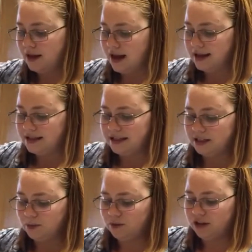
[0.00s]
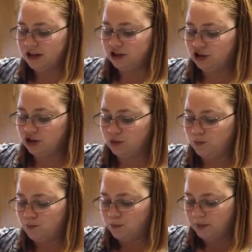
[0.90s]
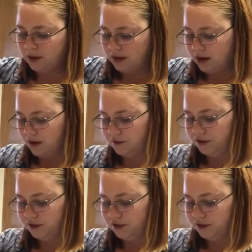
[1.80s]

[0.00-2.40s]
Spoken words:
A teaspoon each of